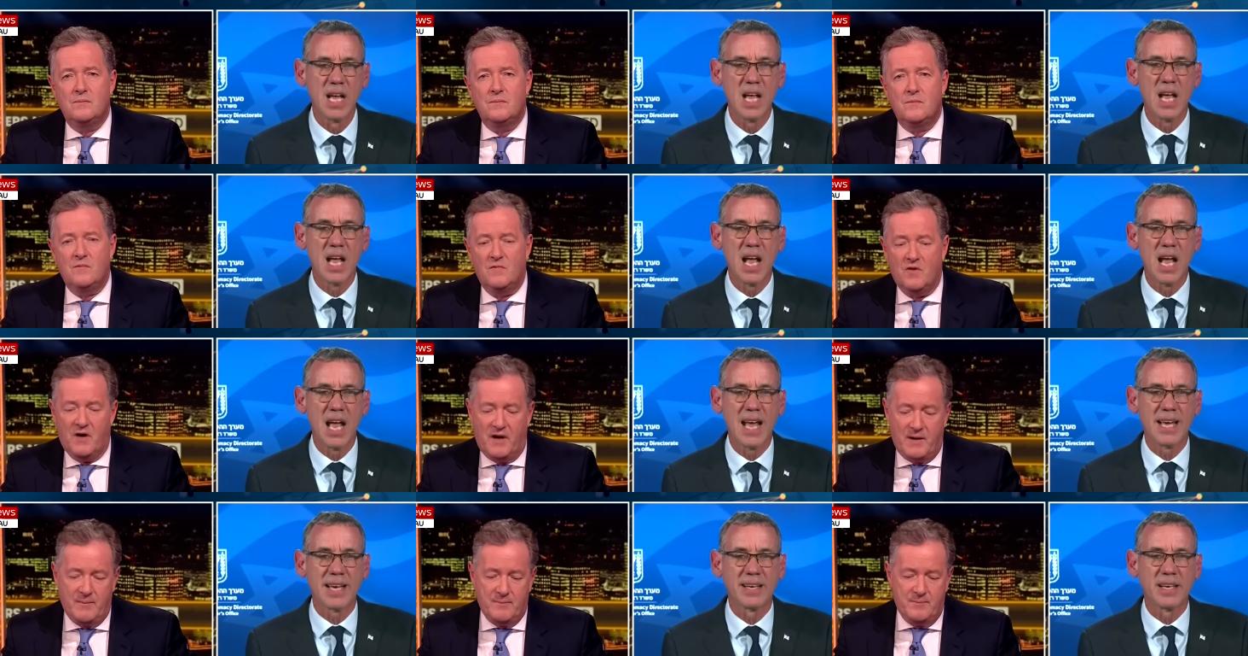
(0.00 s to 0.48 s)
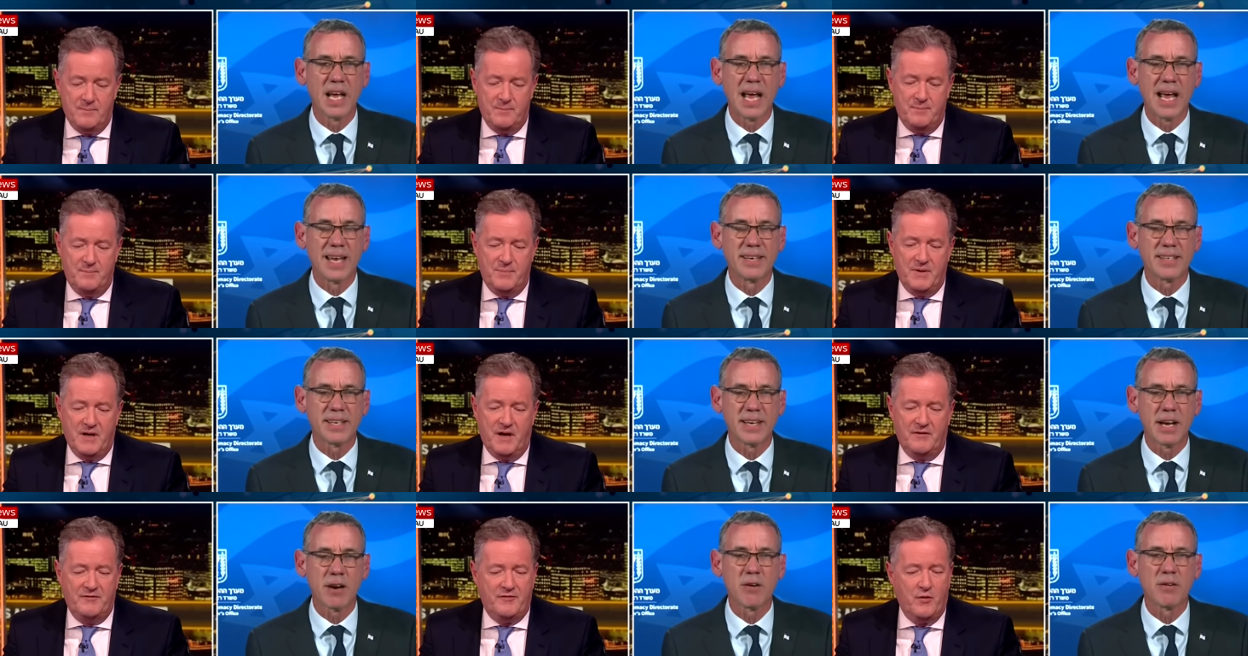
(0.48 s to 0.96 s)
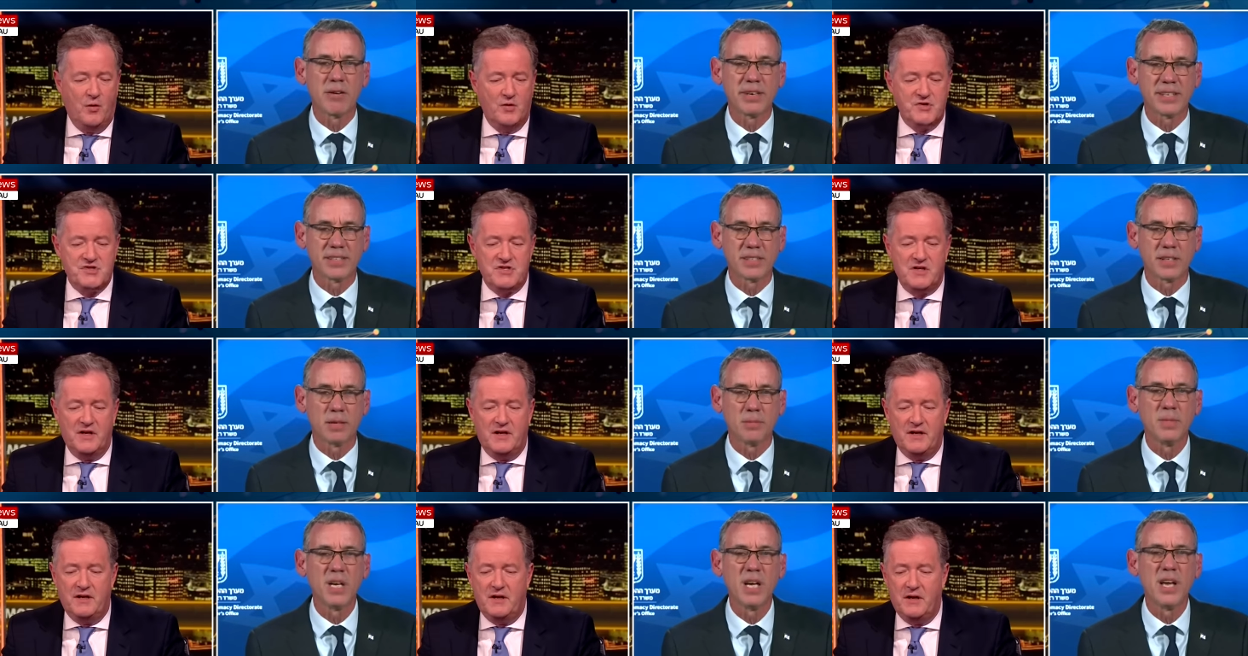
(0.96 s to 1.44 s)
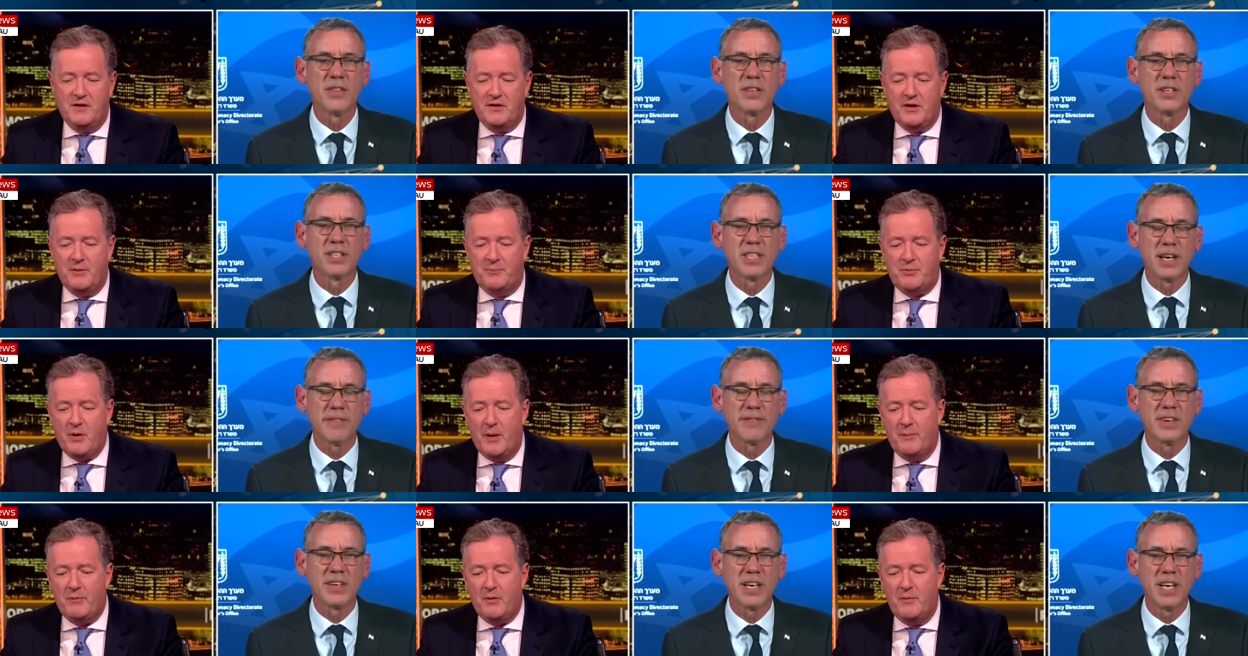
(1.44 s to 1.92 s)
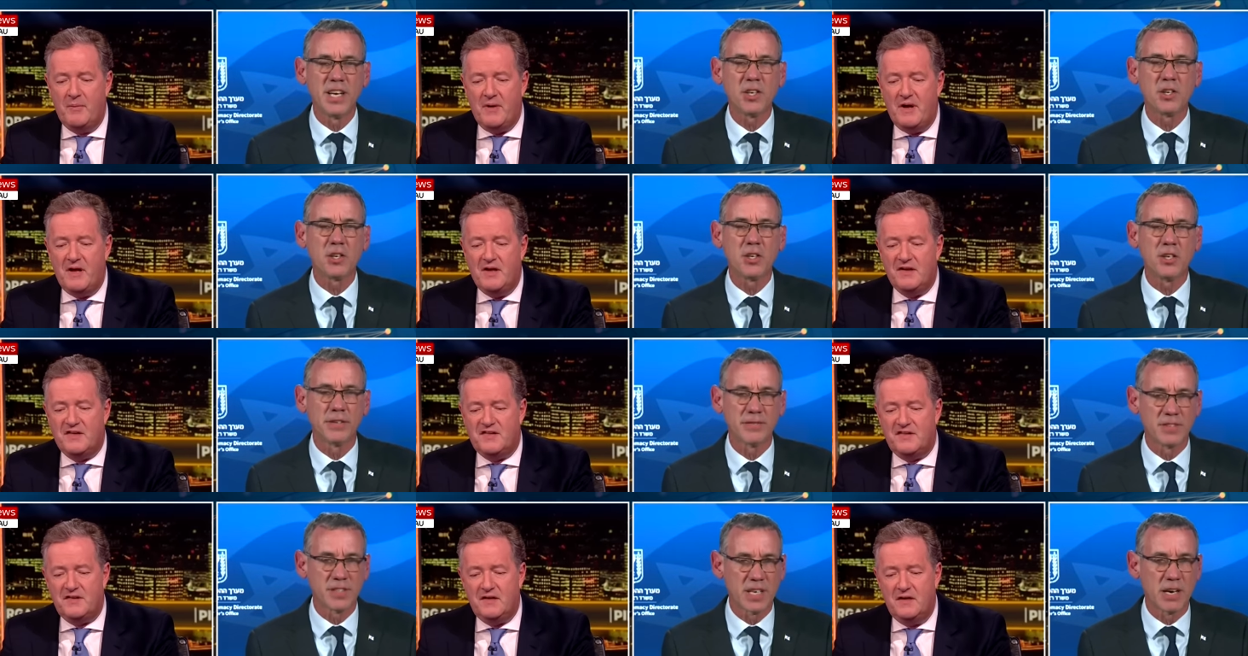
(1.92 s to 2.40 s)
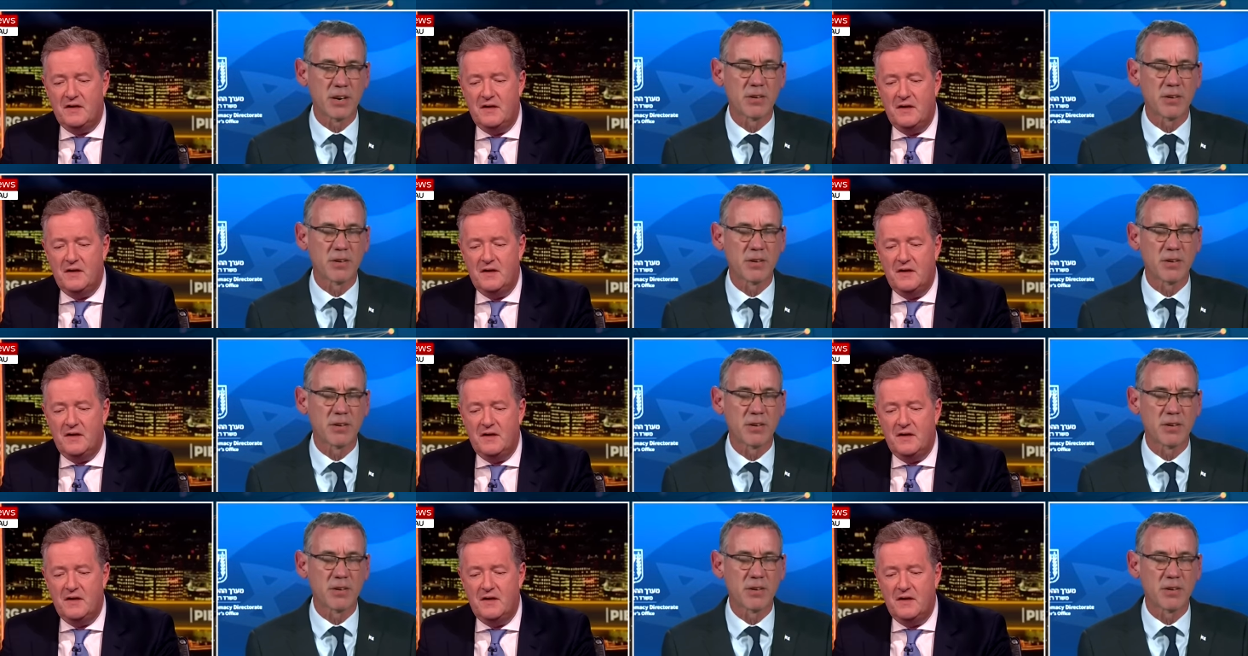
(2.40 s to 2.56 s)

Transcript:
Speaker 1: Right. And, but terrorism, the, the, the definition is, of